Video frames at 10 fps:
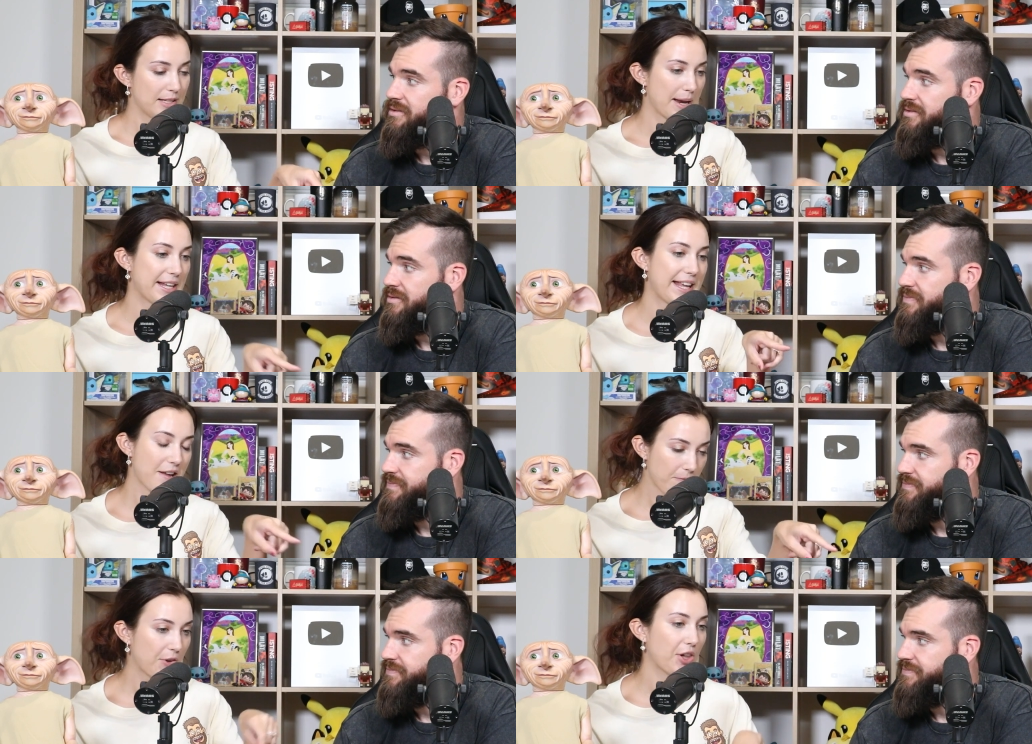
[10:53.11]
Speaker 1: to make
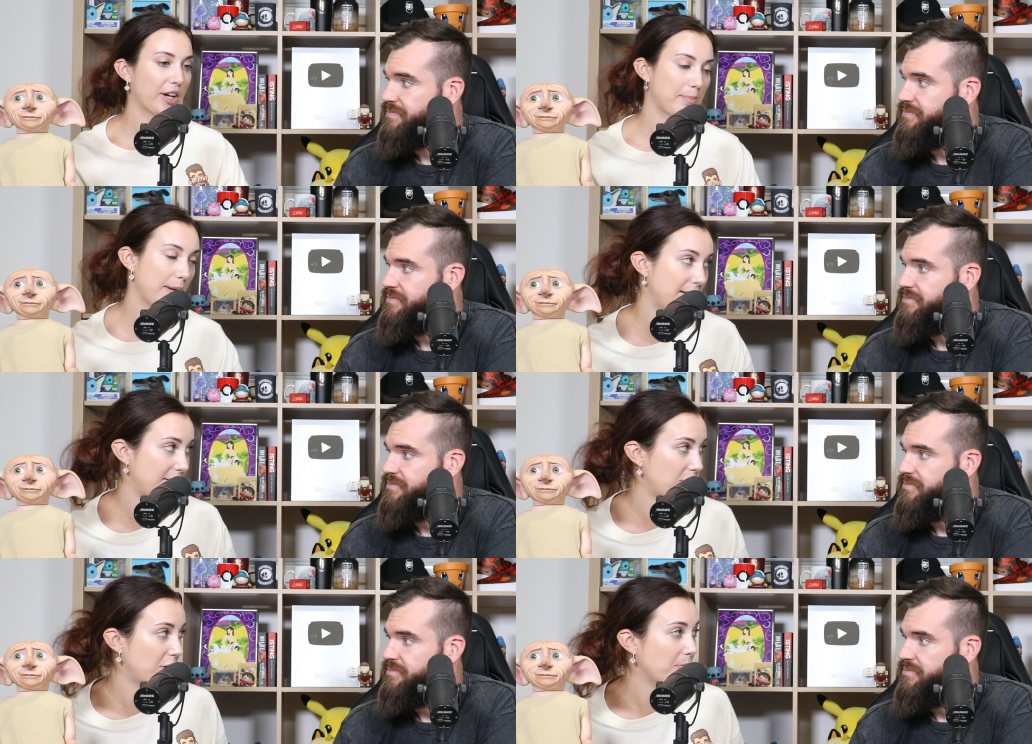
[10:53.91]
him feel like a
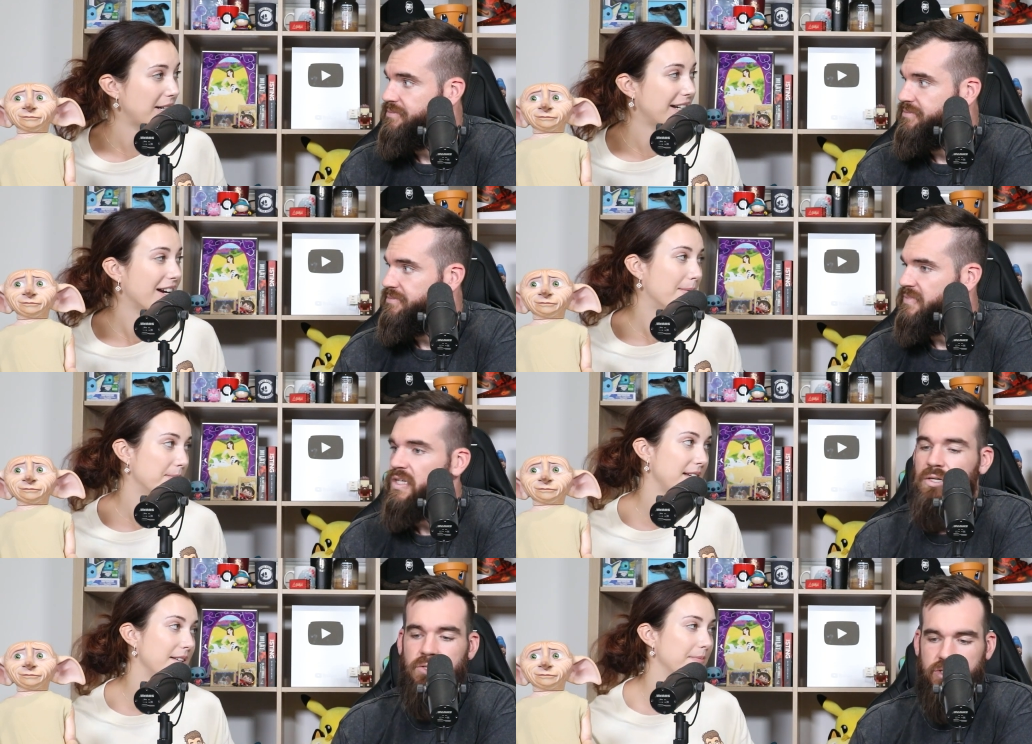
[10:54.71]
piece of shit when he
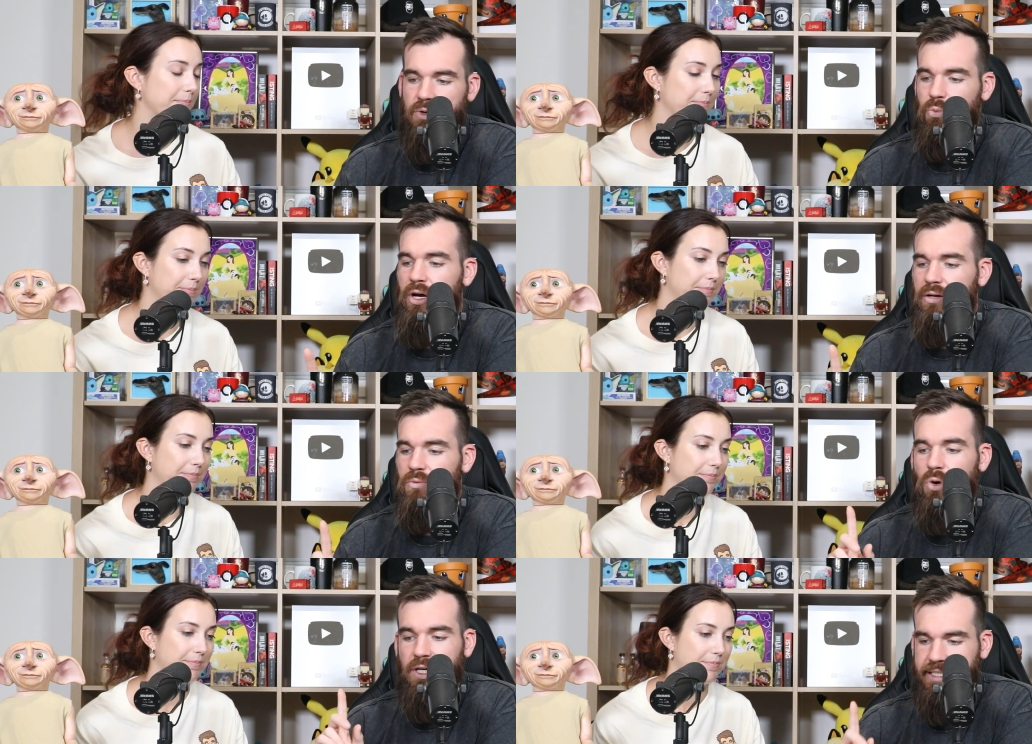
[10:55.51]
comes in. So
Speaker 2: what?
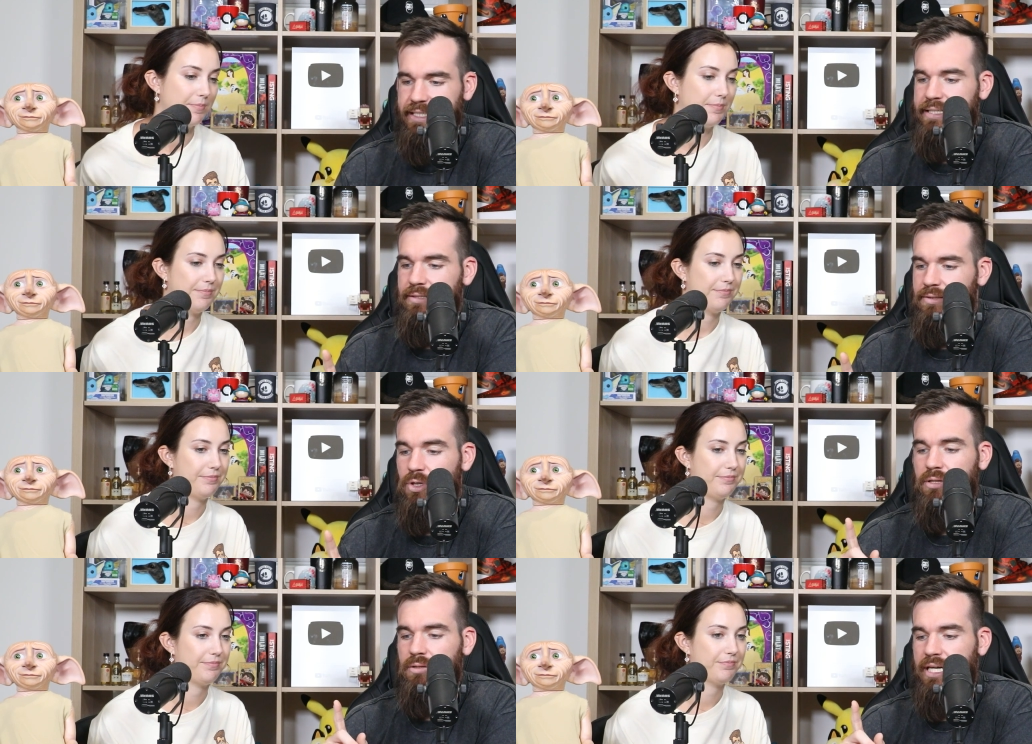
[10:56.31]
What didn't?
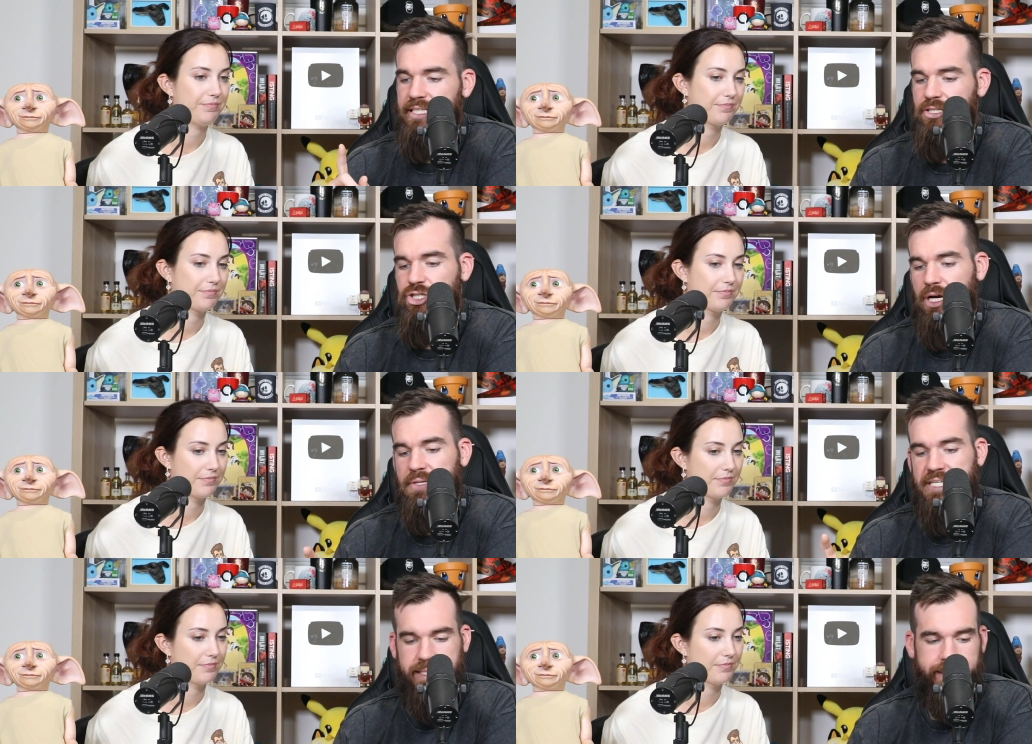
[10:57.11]
What they didn't show
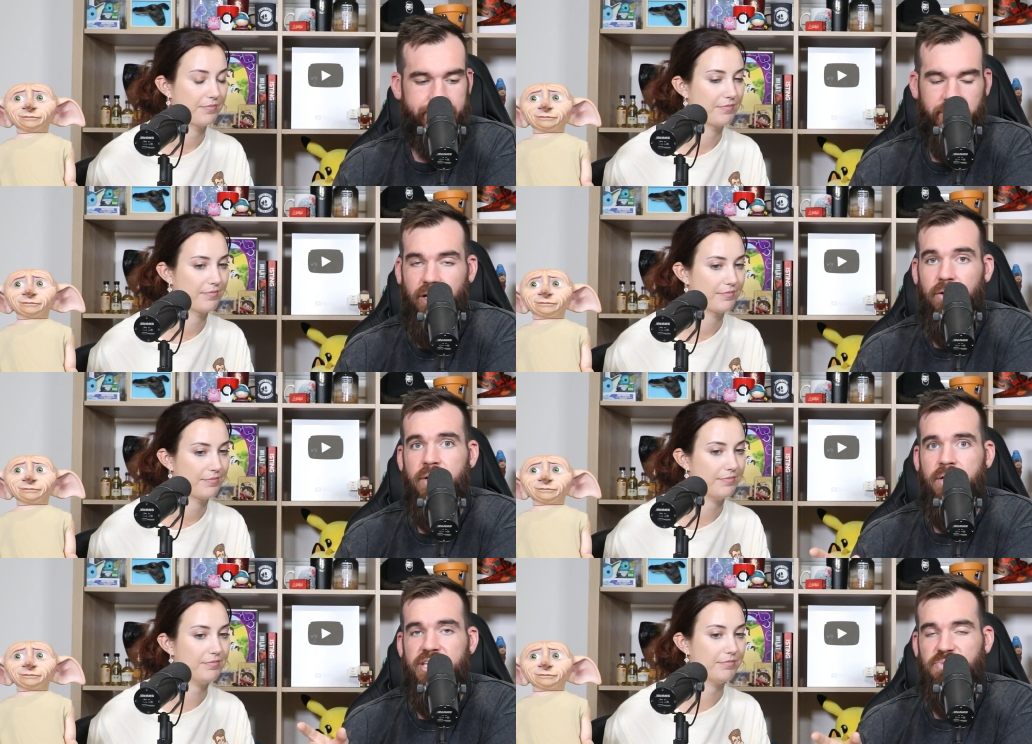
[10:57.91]
in this clip though
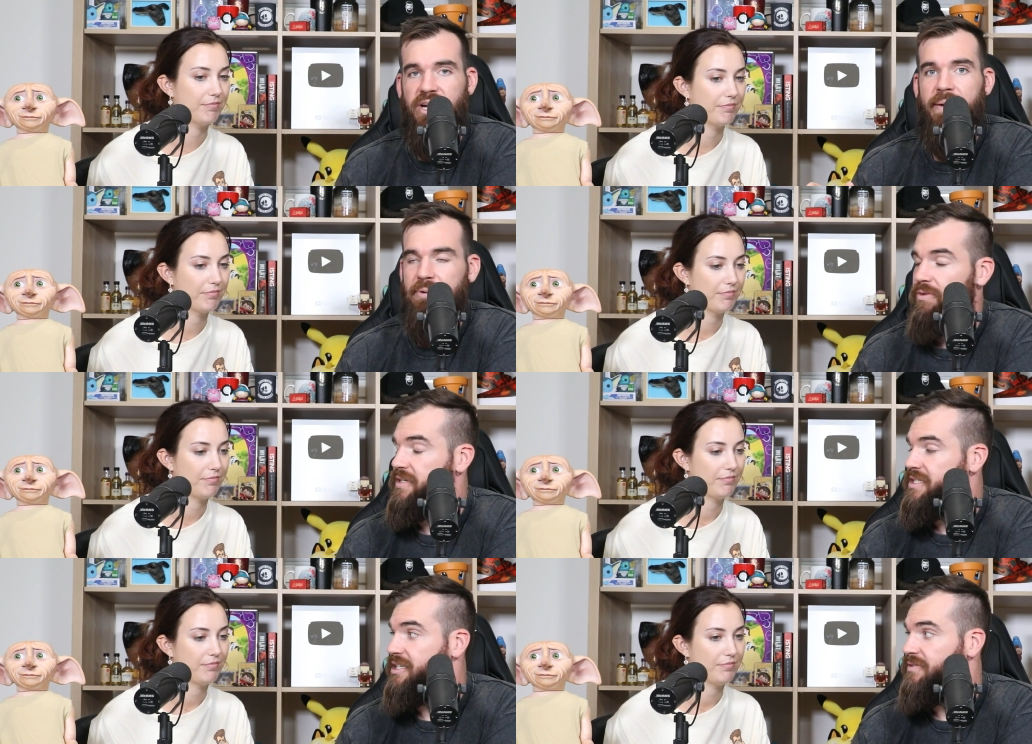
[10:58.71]
mm. is what happened on
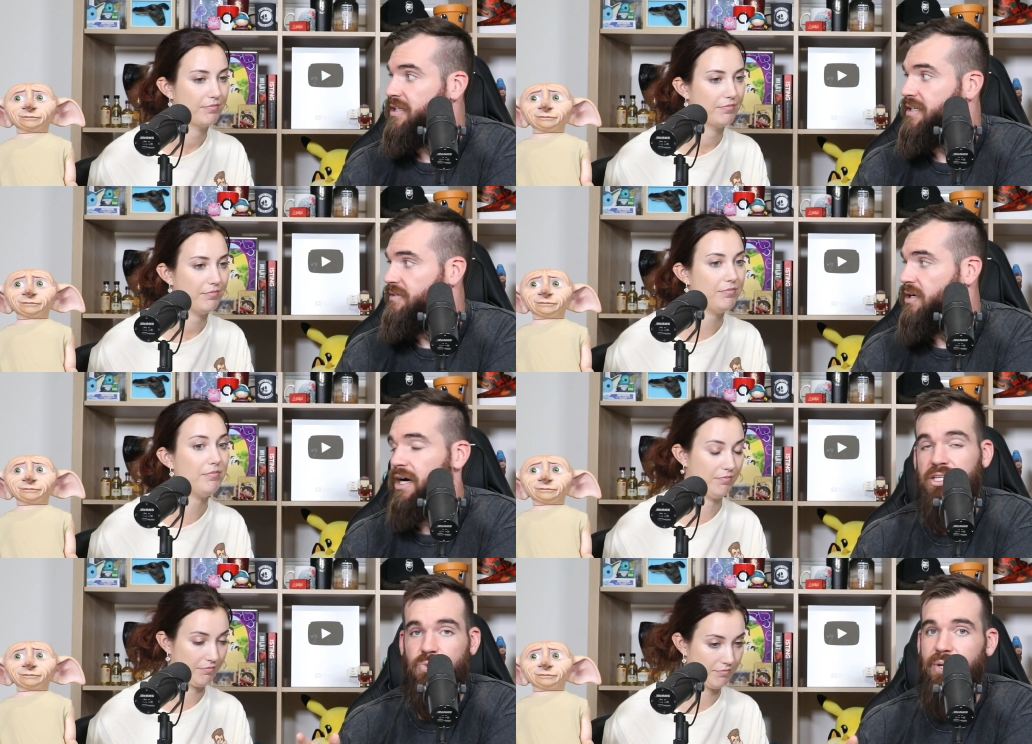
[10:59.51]
the TV,
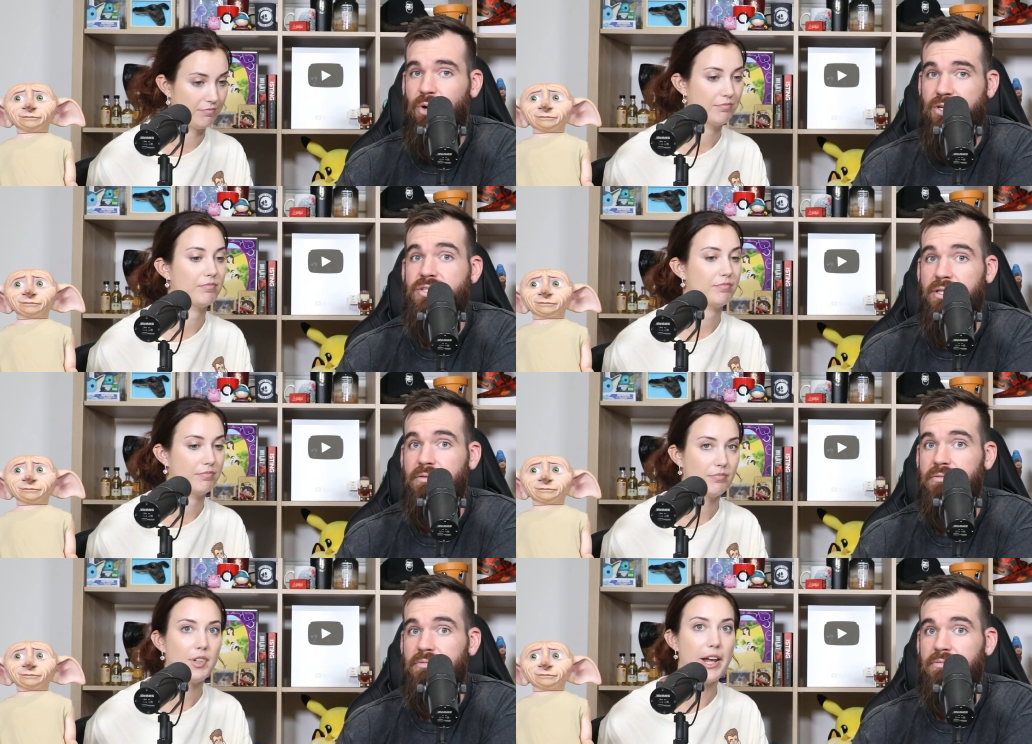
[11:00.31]
mm. Because right? we watched it.
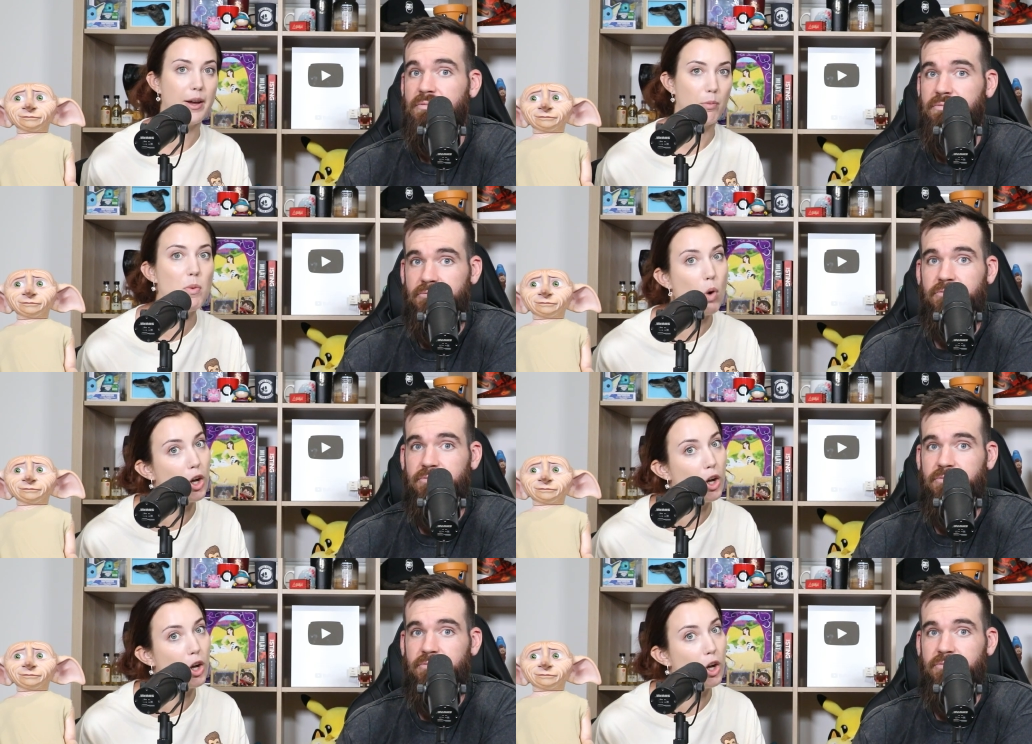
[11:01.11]
Speaker 1: Yeah, we